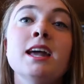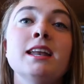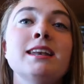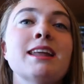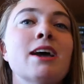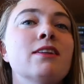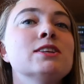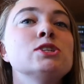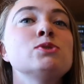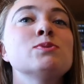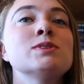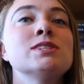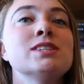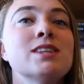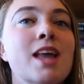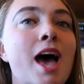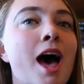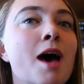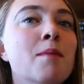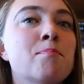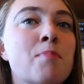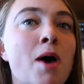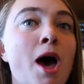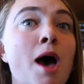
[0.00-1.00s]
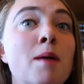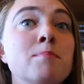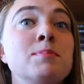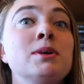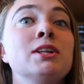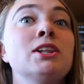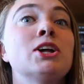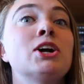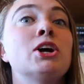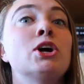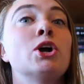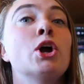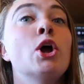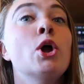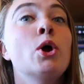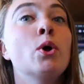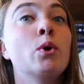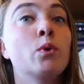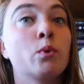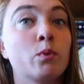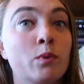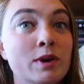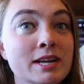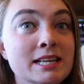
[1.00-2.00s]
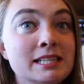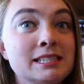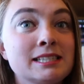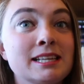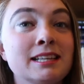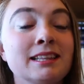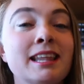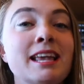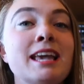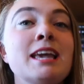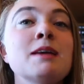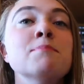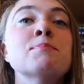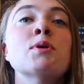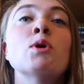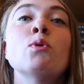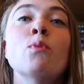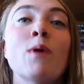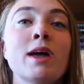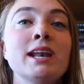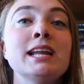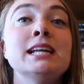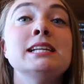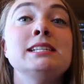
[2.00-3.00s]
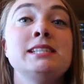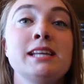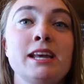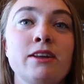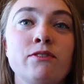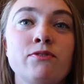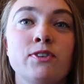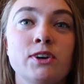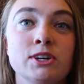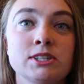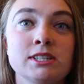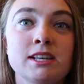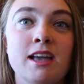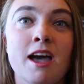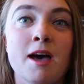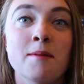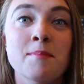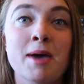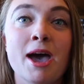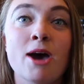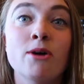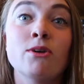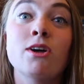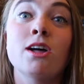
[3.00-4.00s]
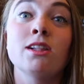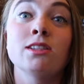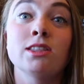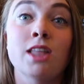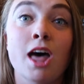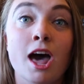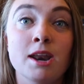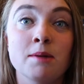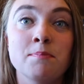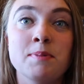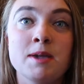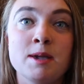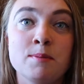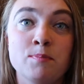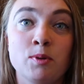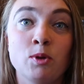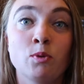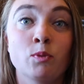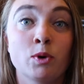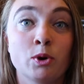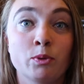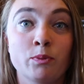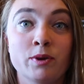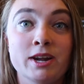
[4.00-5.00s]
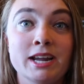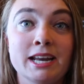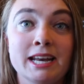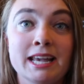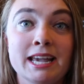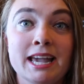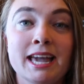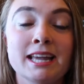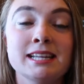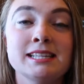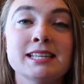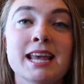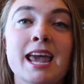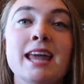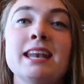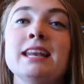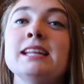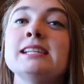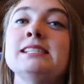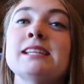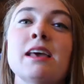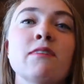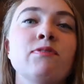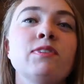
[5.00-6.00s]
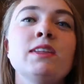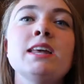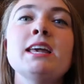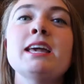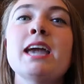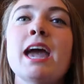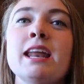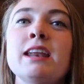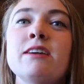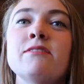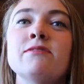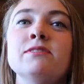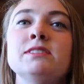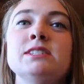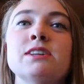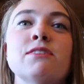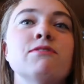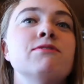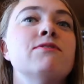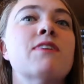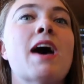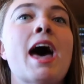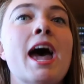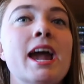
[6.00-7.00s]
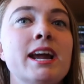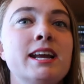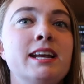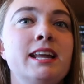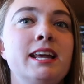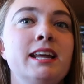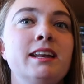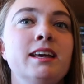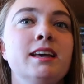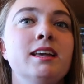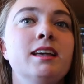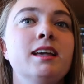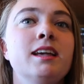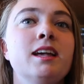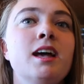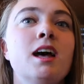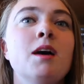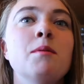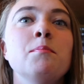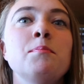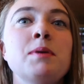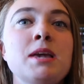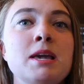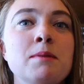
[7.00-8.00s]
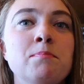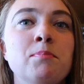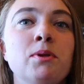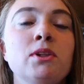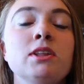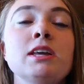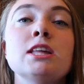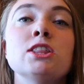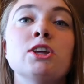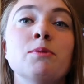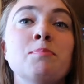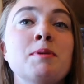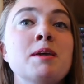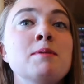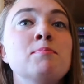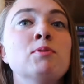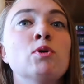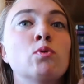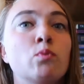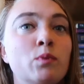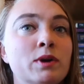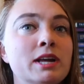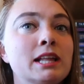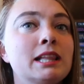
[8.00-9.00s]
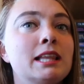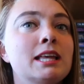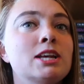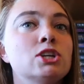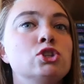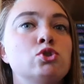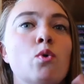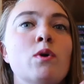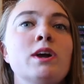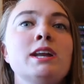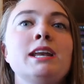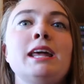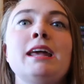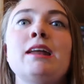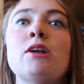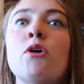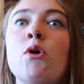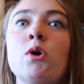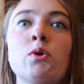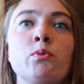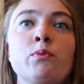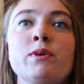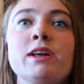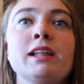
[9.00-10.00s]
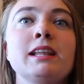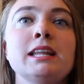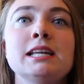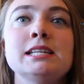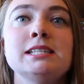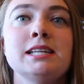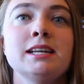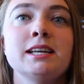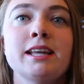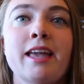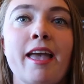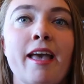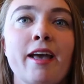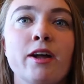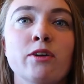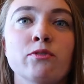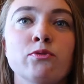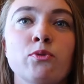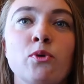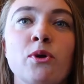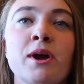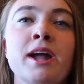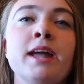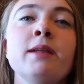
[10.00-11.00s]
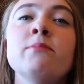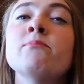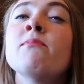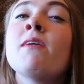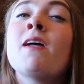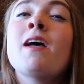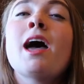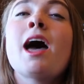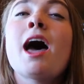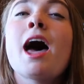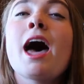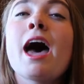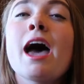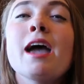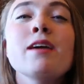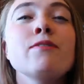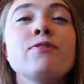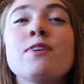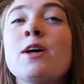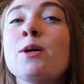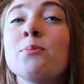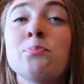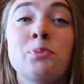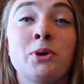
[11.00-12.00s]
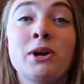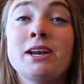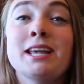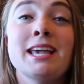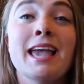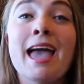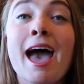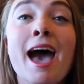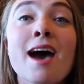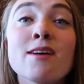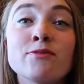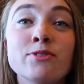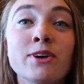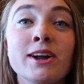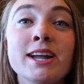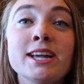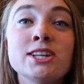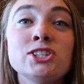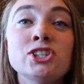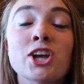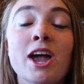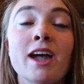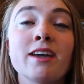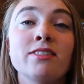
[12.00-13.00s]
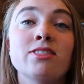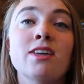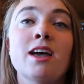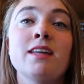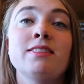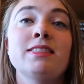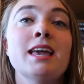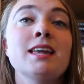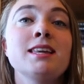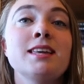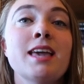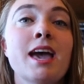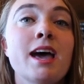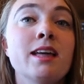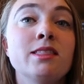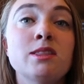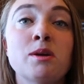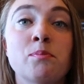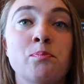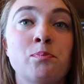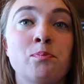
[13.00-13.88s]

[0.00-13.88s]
Now, this was not popular recently, but when it did first come out, a lot of people were reading it, and it definitely kind of divided people. Either people really enjoyed it or really didn't care for it. I felt pretty average. I thought that, yeah,